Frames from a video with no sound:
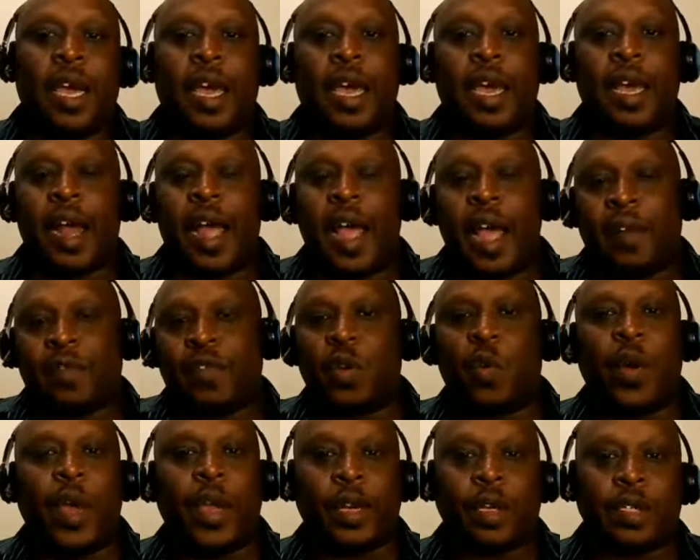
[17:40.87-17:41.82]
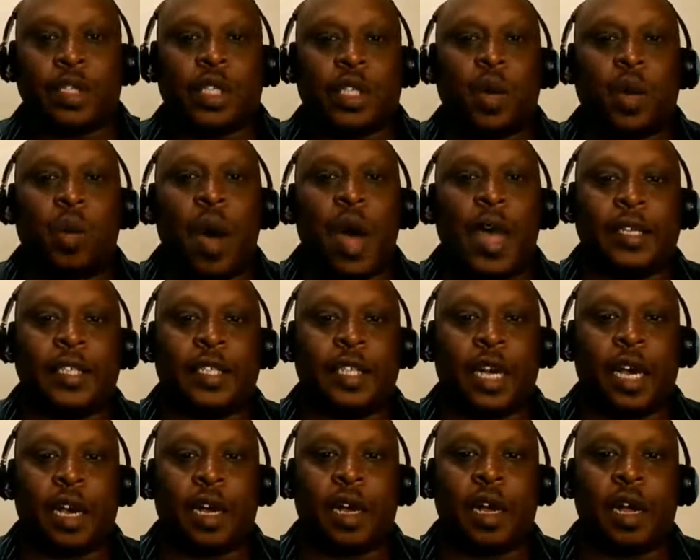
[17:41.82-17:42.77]
and I have to wait to watch
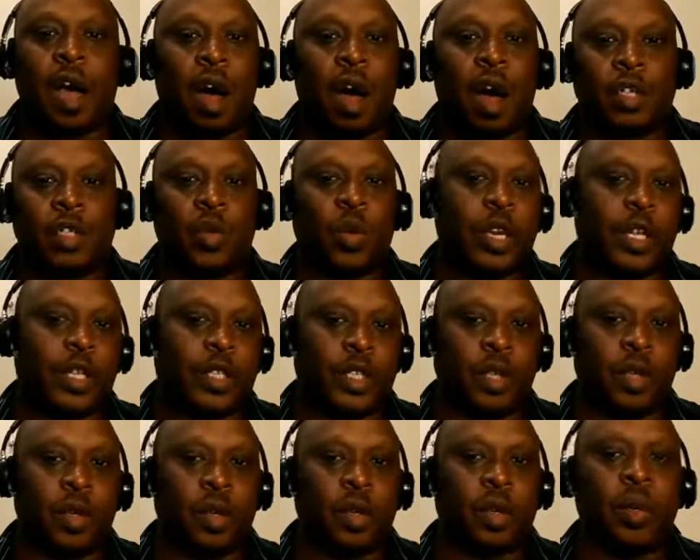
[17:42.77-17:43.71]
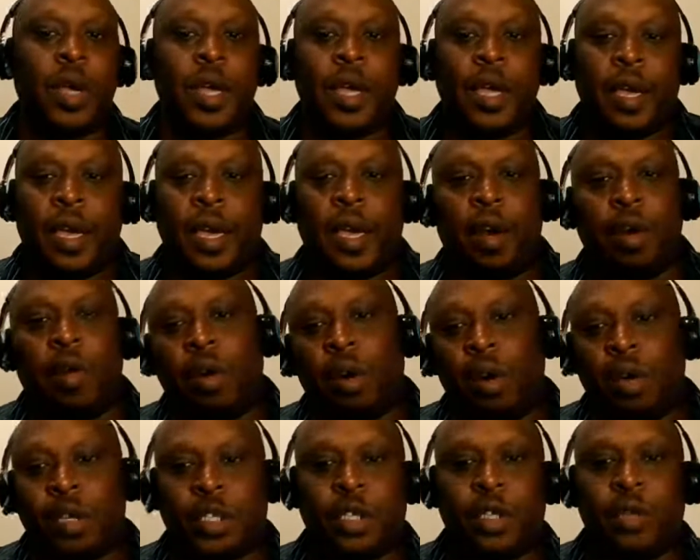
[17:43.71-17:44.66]
all 22 in
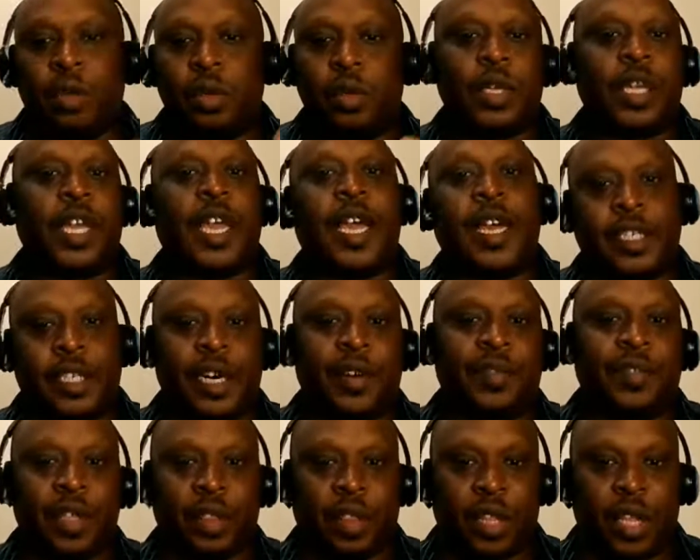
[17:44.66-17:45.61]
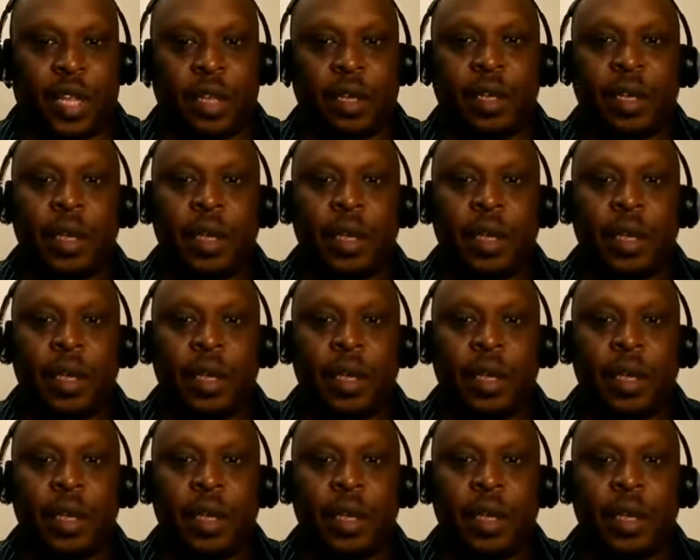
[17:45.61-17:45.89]
order to catch everything.